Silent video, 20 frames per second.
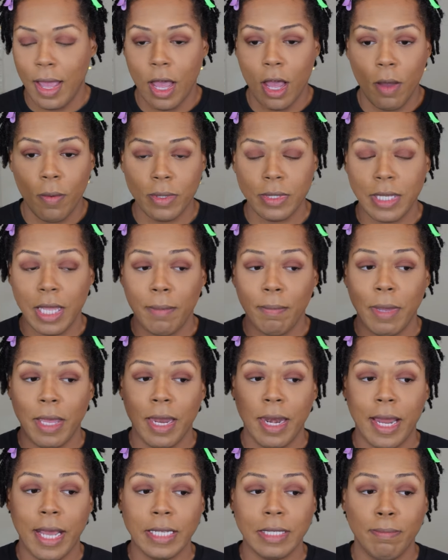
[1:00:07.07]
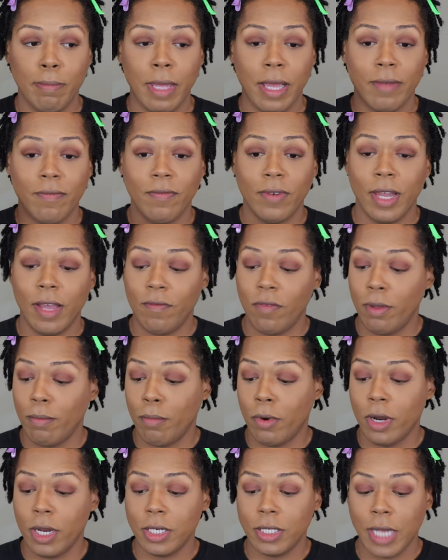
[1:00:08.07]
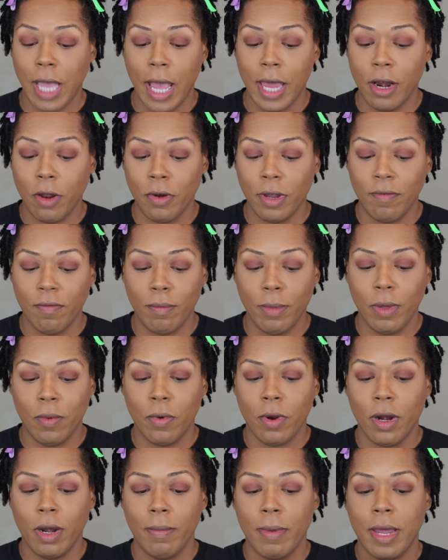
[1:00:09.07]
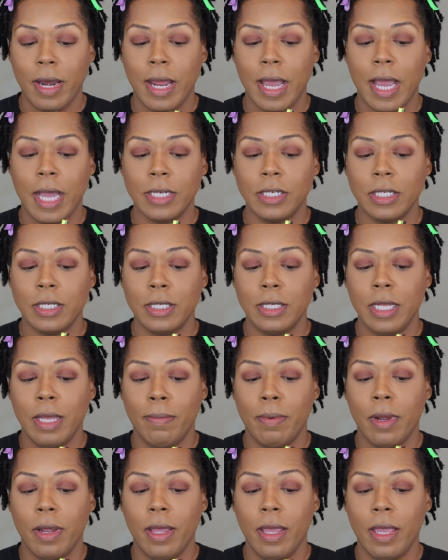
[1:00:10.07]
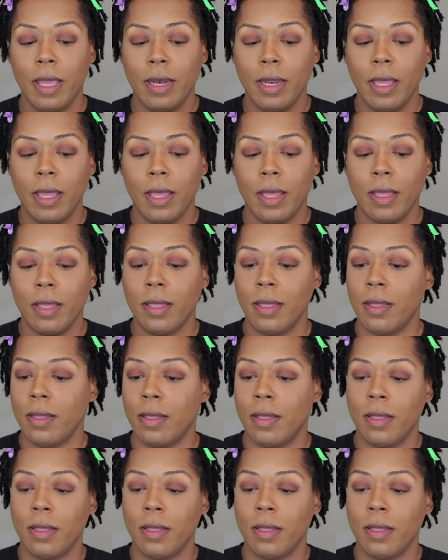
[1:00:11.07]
I always take me a nice big fluffy brush. I don't even be worried about it. I just dip her in here.